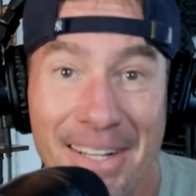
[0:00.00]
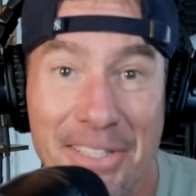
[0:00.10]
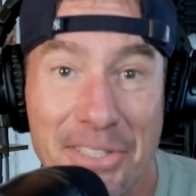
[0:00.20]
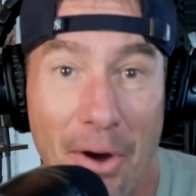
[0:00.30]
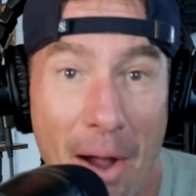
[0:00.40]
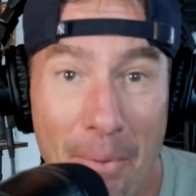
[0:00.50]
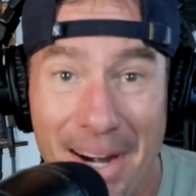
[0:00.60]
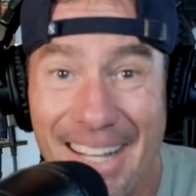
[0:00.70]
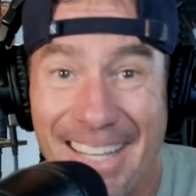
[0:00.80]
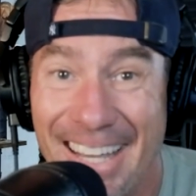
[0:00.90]
So I
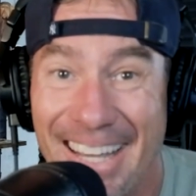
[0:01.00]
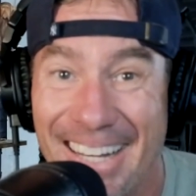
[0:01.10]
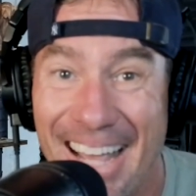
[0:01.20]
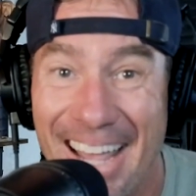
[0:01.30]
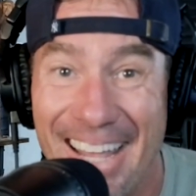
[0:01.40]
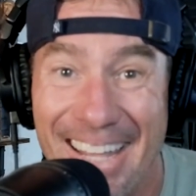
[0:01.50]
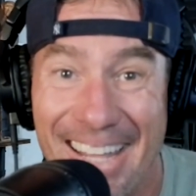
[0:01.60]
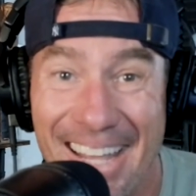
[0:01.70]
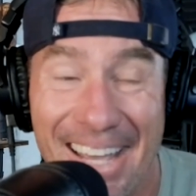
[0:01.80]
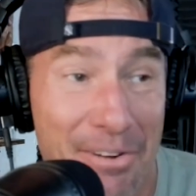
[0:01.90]
wanted to get an
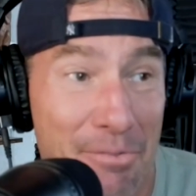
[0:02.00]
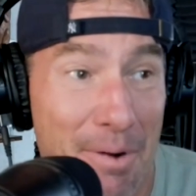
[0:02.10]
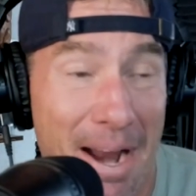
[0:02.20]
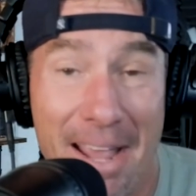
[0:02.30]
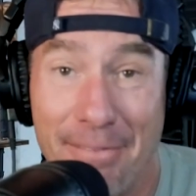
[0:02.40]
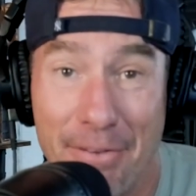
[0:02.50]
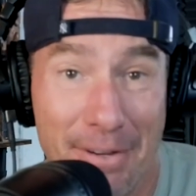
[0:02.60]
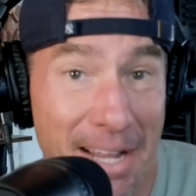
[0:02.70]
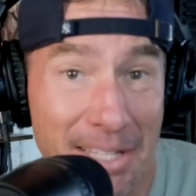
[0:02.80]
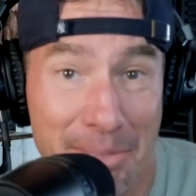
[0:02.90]
array of
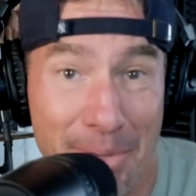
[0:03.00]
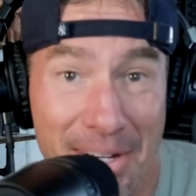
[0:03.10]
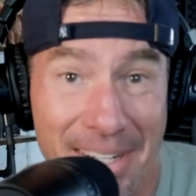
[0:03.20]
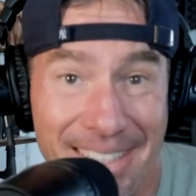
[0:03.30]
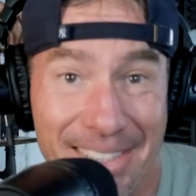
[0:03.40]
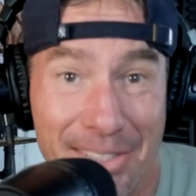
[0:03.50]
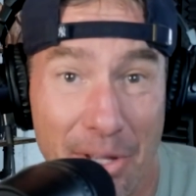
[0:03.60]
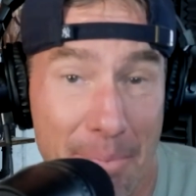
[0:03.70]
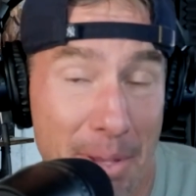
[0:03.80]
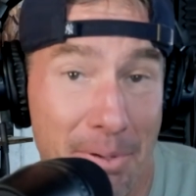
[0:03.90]
different testimonies
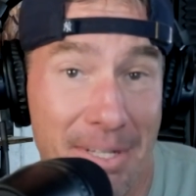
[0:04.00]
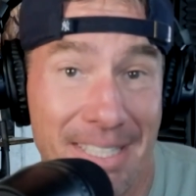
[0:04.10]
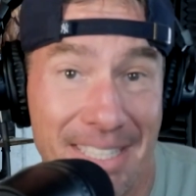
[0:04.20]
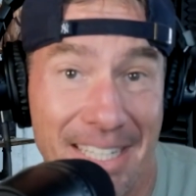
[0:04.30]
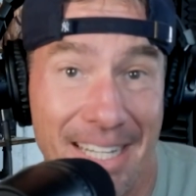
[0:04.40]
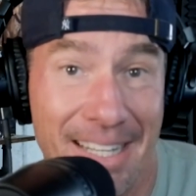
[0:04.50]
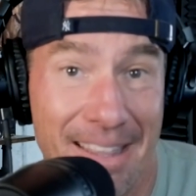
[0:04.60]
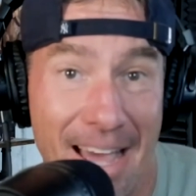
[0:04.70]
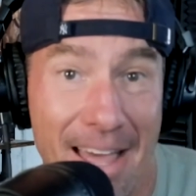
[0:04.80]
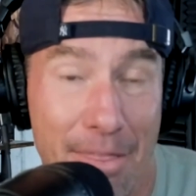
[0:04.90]
so that people could see
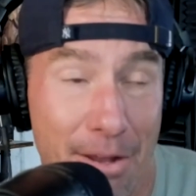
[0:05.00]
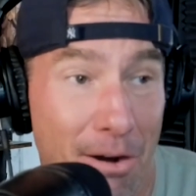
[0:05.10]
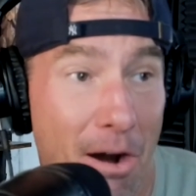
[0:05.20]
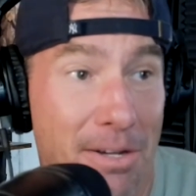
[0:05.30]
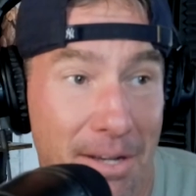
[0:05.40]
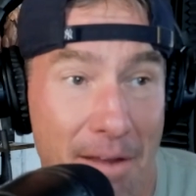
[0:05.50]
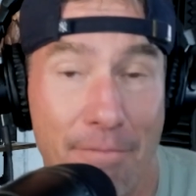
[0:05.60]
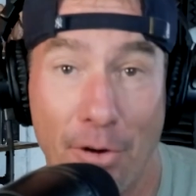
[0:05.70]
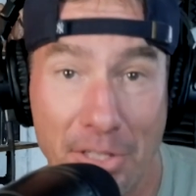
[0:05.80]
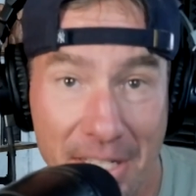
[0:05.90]
that there are
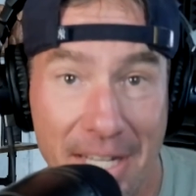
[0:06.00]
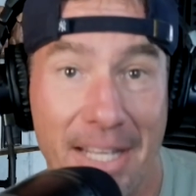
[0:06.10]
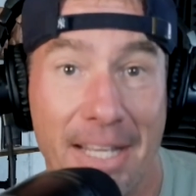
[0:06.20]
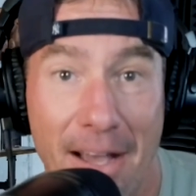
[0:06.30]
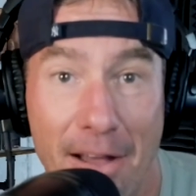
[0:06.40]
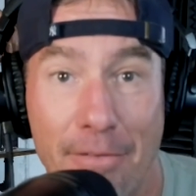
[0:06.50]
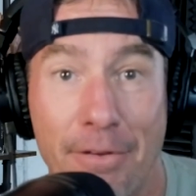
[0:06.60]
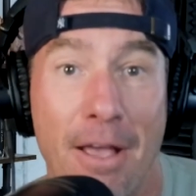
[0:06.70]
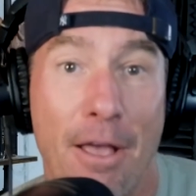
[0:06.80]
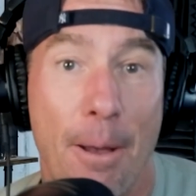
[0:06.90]
diversity
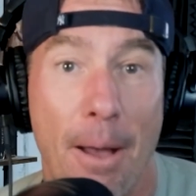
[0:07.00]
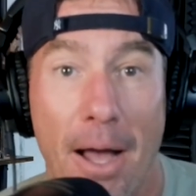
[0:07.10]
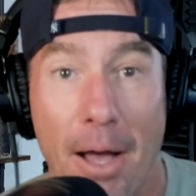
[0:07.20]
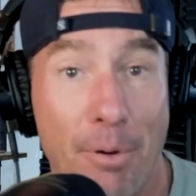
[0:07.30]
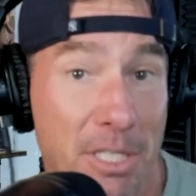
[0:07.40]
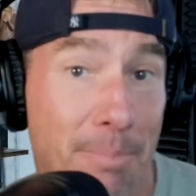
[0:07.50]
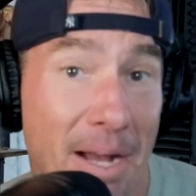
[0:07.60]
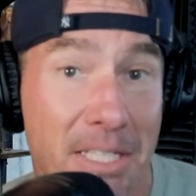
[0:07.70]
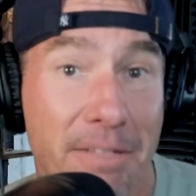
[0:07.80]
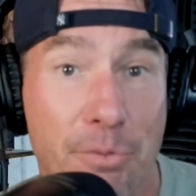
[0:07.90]
of
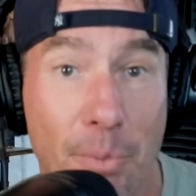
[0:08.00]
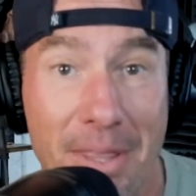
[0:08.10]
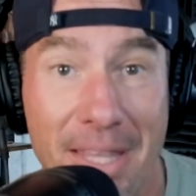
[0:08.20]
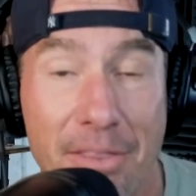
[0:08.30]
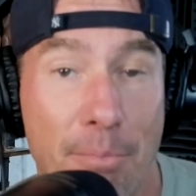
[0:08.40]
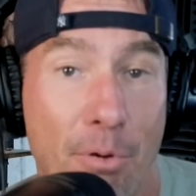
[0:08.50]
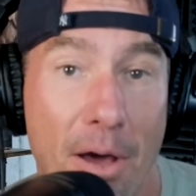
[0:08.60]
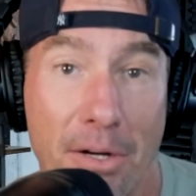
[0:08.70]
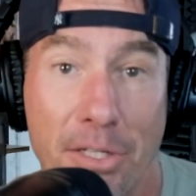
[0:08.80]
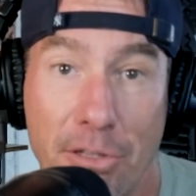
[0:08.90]
perspectives within the
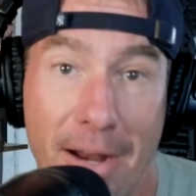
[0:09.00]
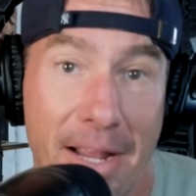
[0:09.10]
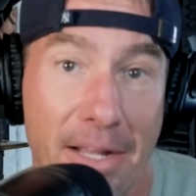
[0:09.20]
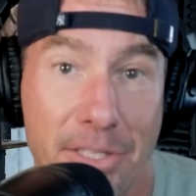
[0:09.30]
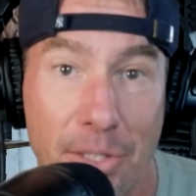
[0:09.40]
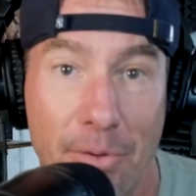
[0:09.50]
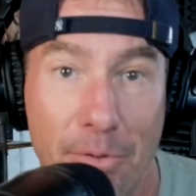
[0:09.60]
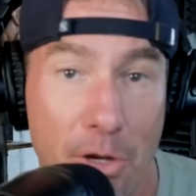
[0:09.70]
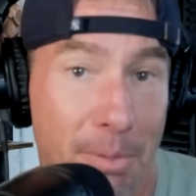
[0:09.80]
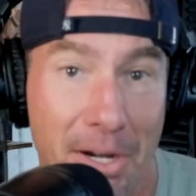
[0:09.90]
broader trans
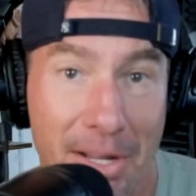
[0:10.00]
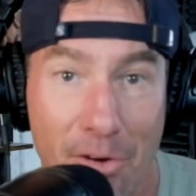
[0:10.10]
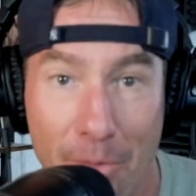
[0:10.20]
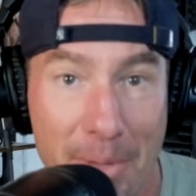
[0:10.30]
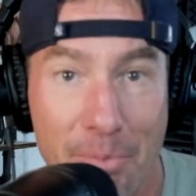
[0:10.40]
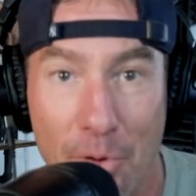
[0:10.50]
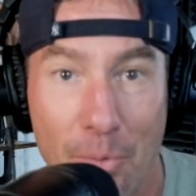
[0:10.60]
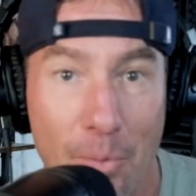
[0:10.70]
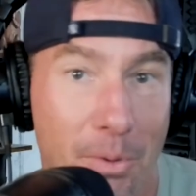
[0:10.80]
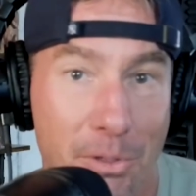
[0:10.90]
community or people
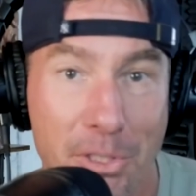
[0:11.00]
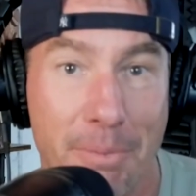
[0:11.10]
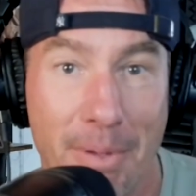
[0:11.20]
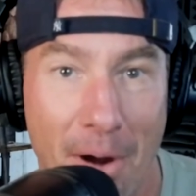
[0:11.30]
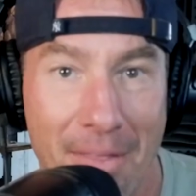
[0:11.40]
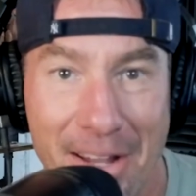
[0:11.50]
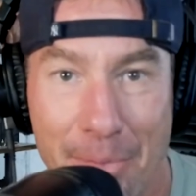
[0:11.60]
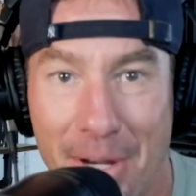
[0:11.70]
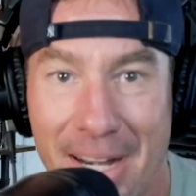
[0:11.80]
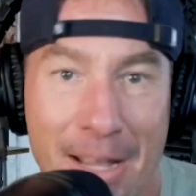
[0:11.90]
who used to be part of that
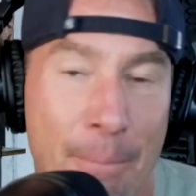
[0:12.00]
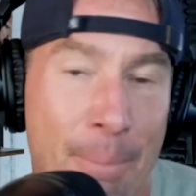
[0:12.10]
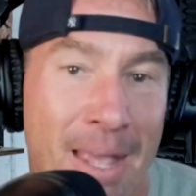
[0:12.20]
community.